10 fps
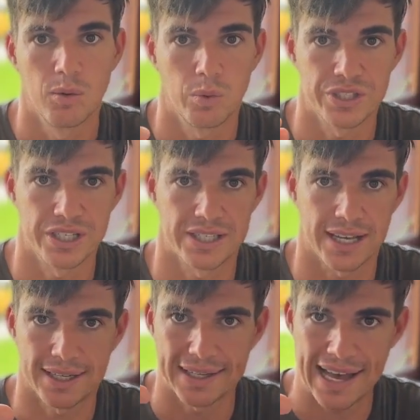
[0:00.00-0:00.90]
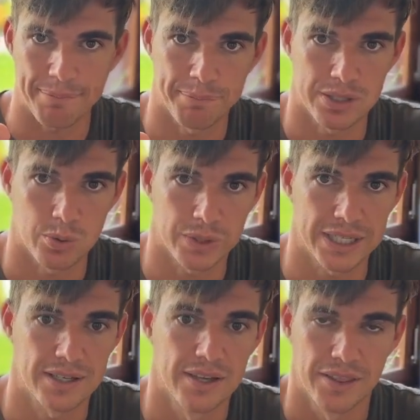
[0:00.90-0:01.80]
which is a gap
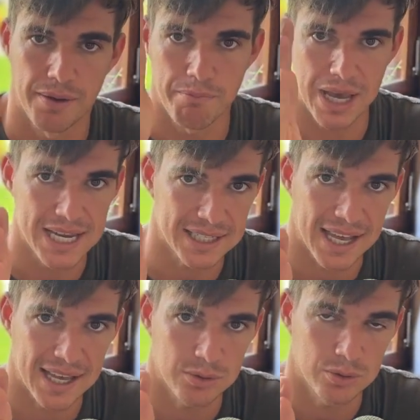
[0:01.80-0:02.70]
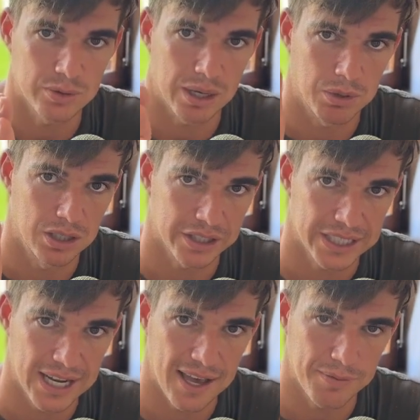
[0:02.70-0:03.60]
between the main candle that we're
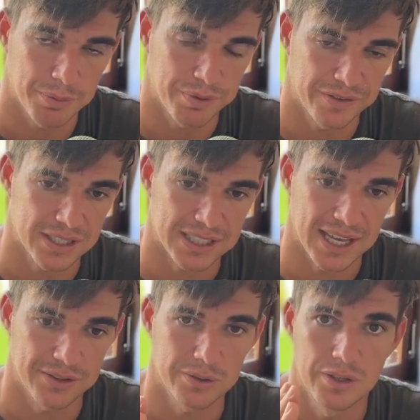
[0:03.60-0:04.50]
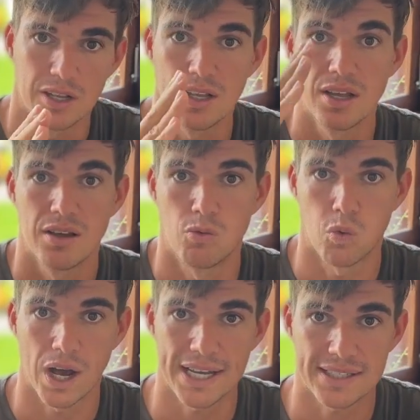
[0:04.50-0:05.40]
looking at, the previous candle,
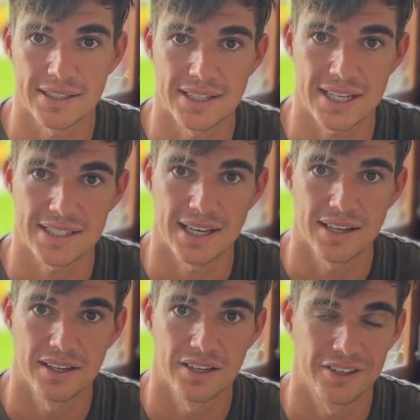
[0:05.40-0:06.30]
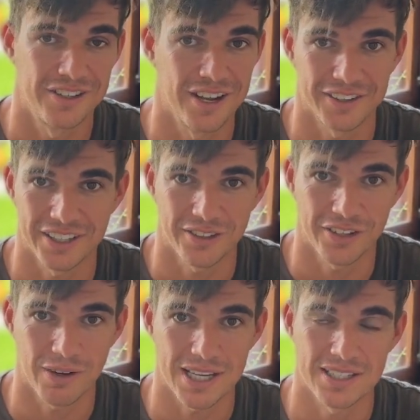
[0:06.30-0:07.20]
right data, nothing on
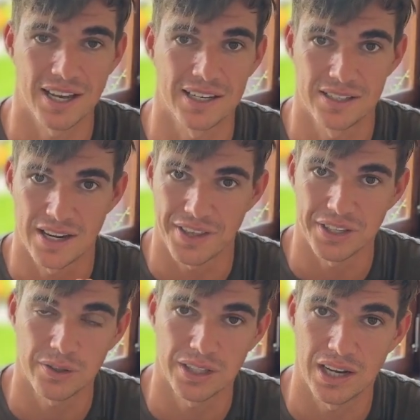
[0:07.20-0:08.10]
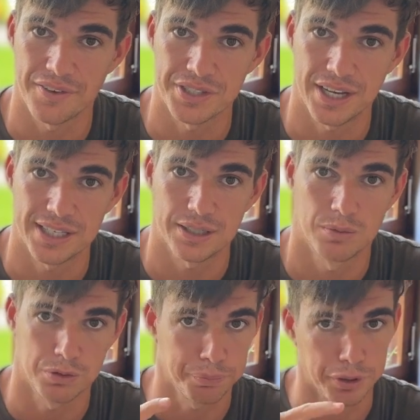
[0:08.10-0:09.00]
the right side, nothing on the left side.
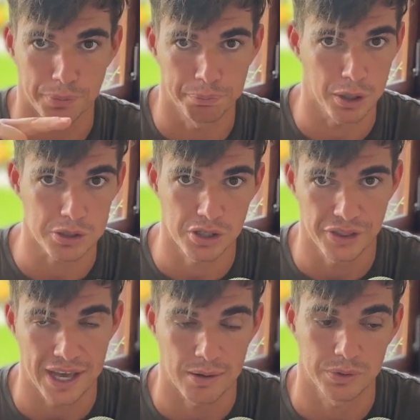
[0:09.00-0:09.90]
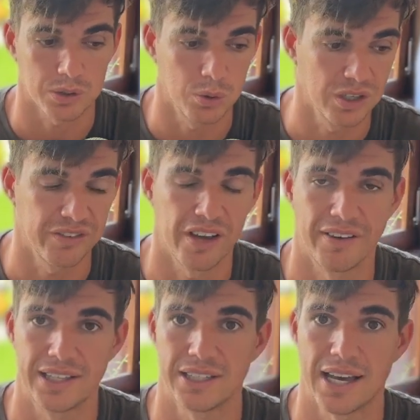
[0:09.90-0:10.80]
We put a box on that, we call it fair
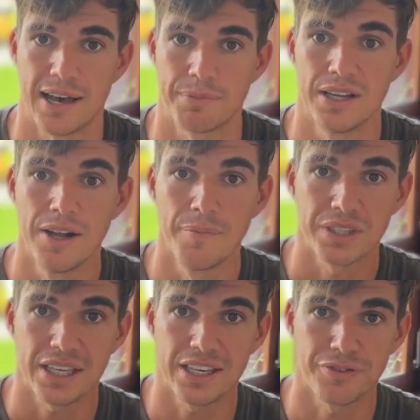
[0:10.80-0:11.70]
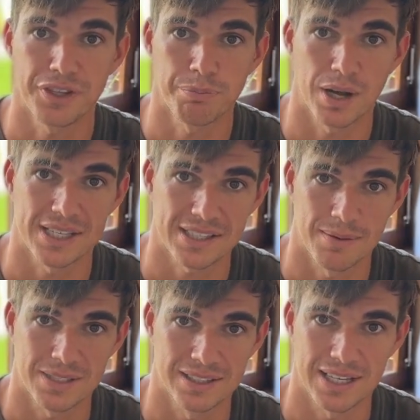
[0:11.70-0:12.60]
value gap. If the price
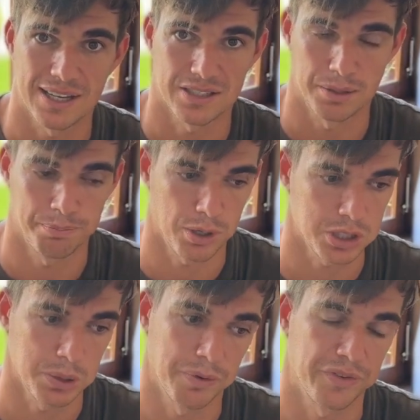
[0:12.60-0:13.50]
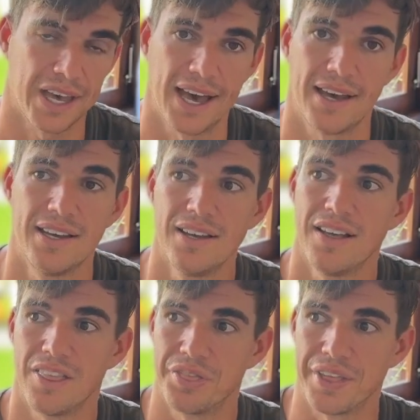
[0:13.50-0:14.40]
comes and touches the bottom of that,
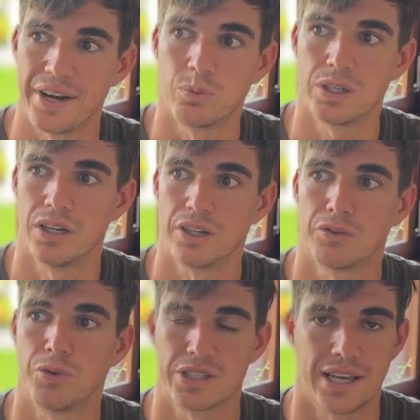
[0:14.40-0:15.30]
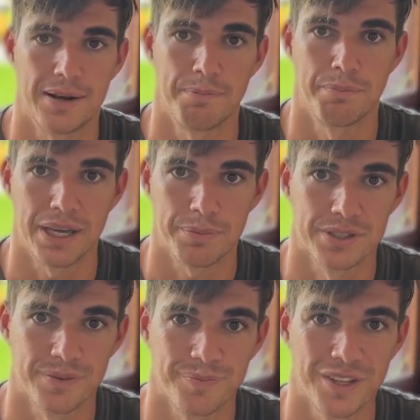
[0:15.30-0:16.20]
then we look for 10
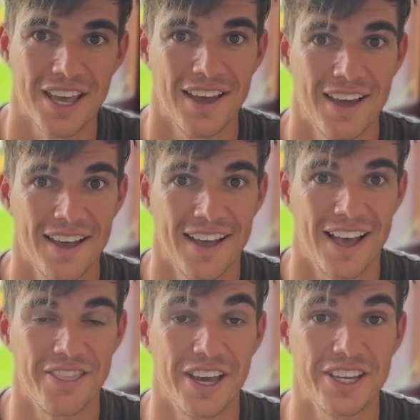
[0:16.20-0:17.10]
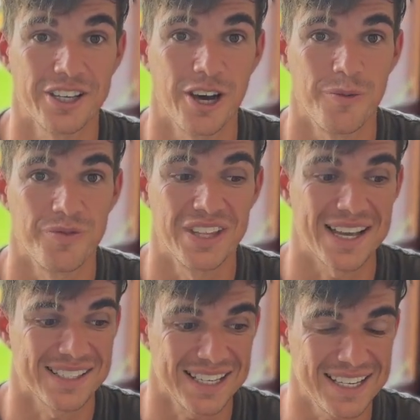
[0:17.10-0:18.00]
pips. And there you go.
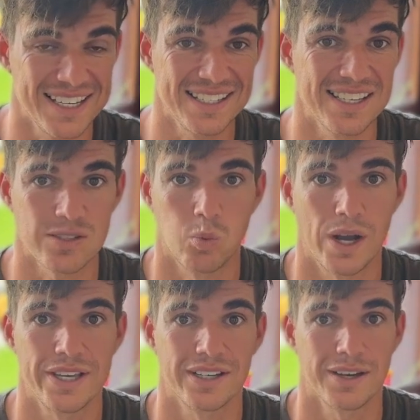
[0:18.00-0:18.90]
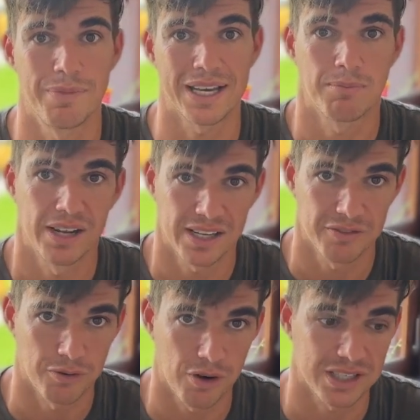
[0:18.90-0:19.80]
That's the easiest way you can make money
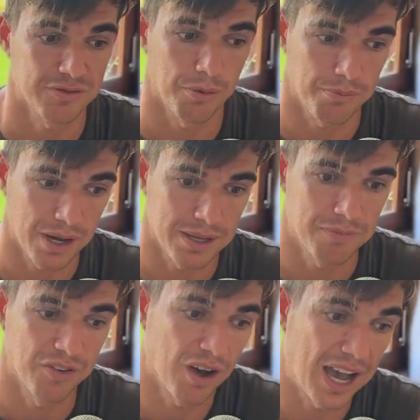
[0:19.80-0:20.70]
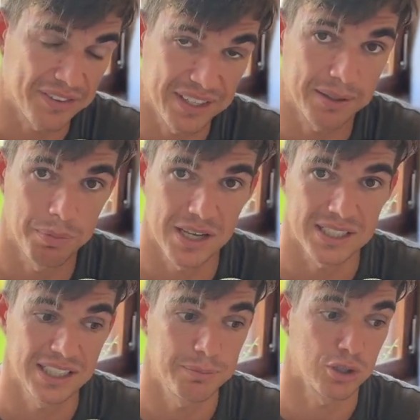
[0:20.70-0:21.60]
in Forex I think
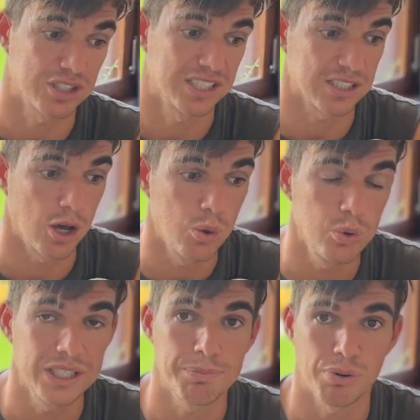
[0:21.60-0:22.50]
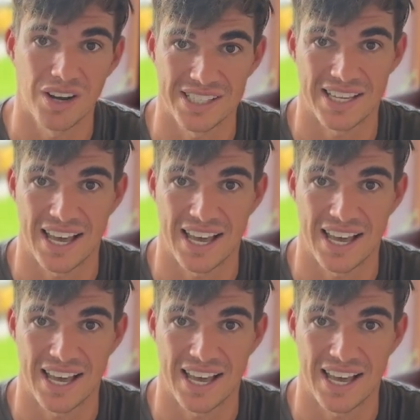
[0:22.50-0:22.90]
personally, because it's only price